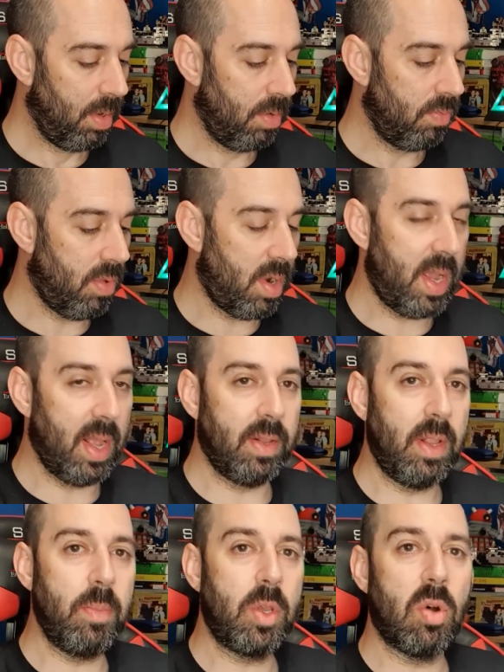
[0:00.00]
Right,
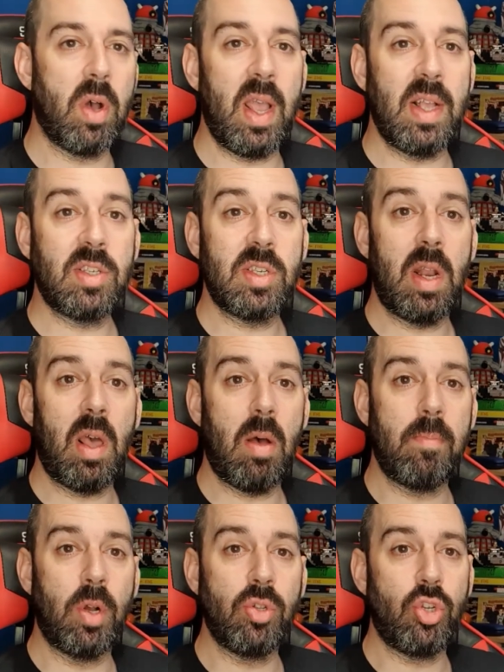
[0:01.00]
then we got SLR
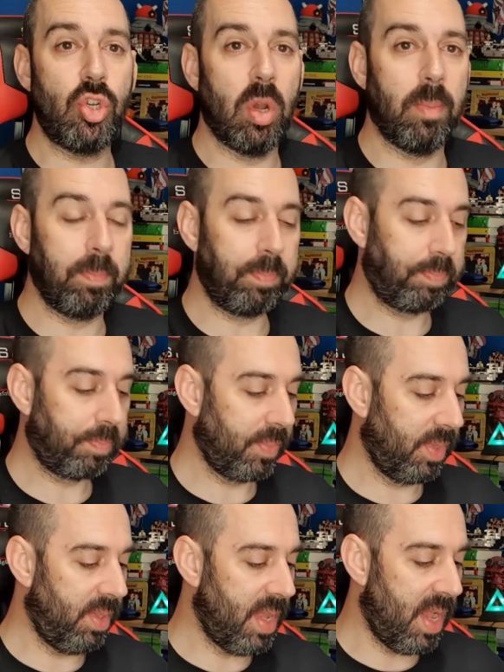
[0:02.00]
Mod Shop.
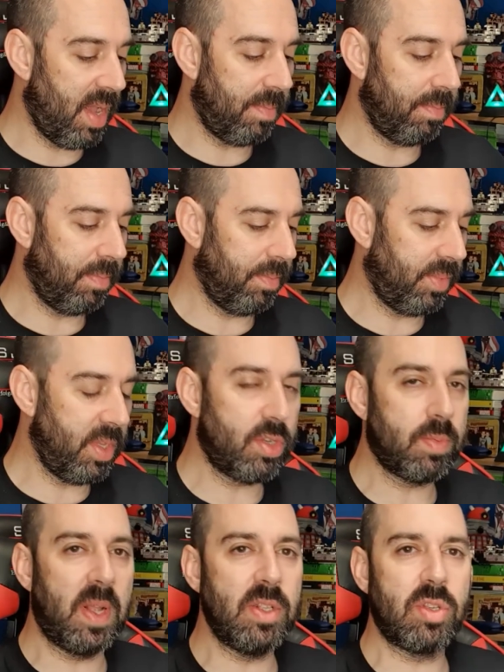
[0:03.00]
Now, this
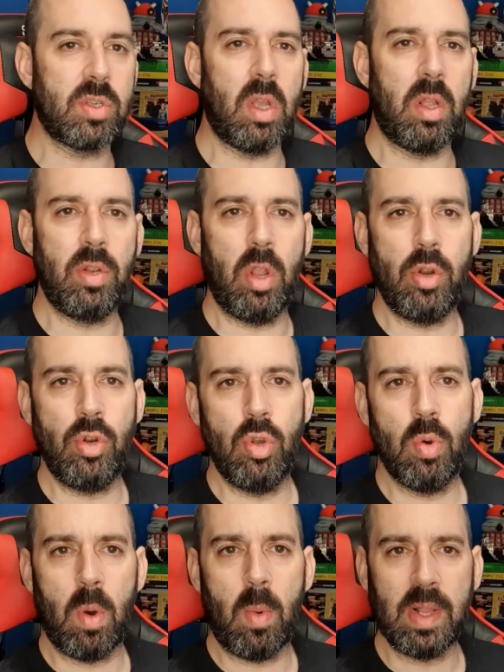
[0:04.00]
one's a
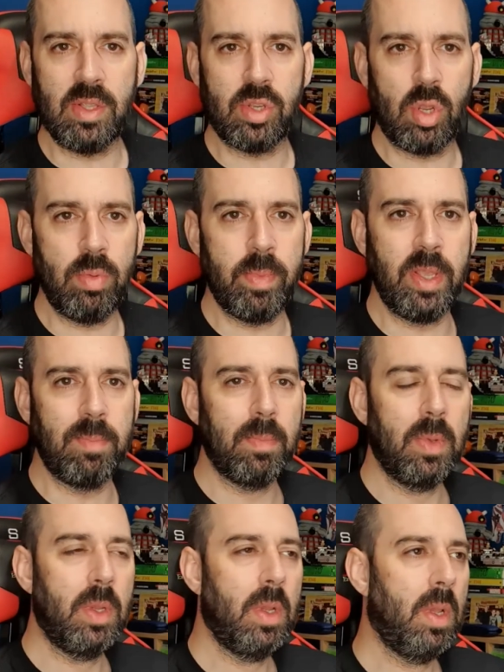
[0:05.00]
newer one to me.
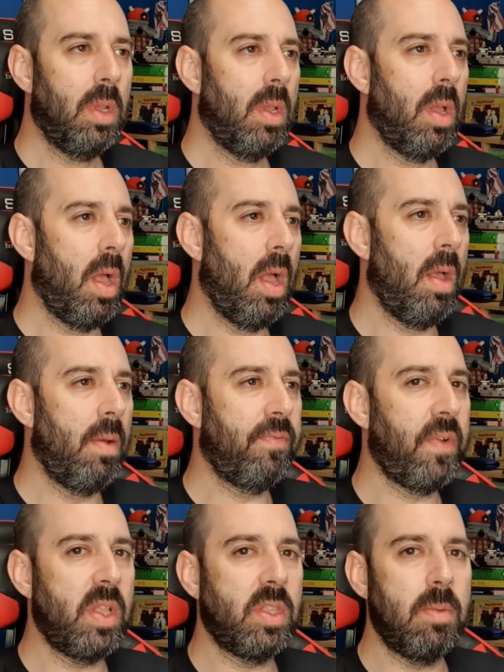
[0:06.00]

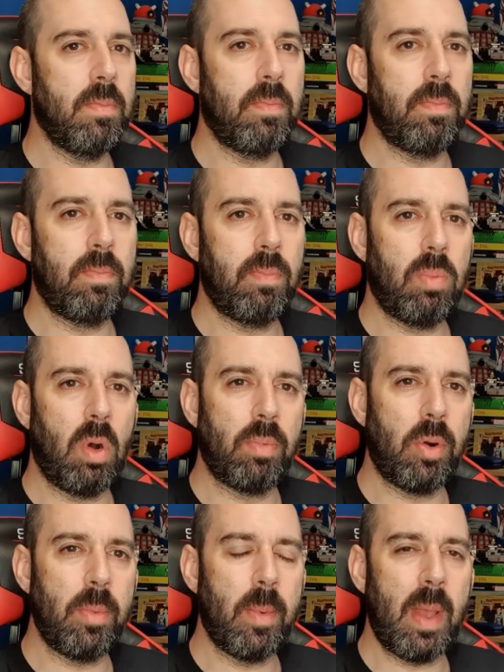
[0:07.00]
Found him,
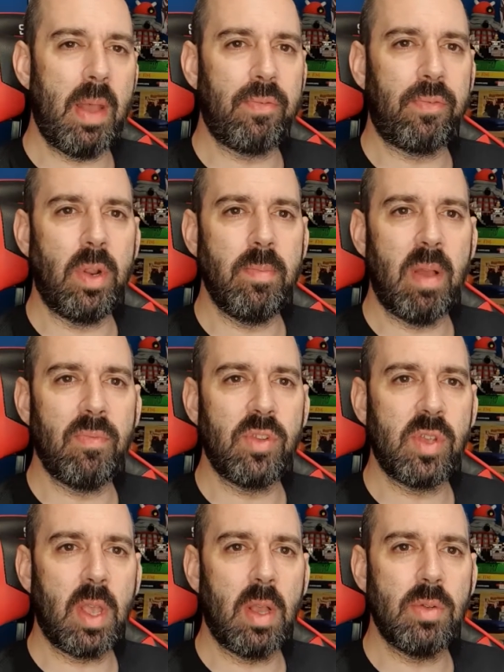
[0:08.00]
probably about 3 months
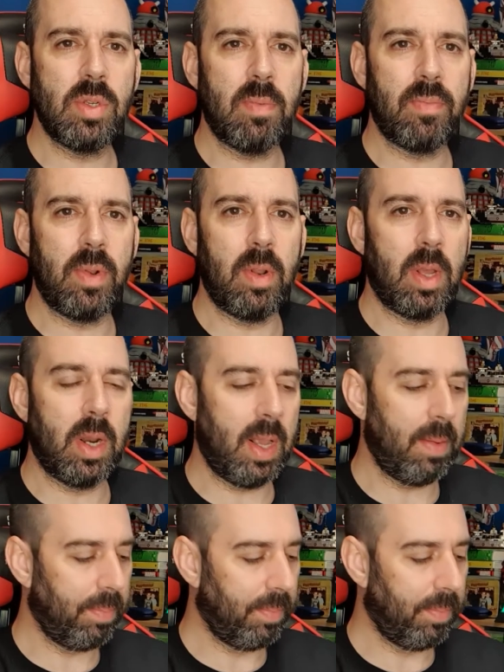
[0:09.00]
ago, something like that.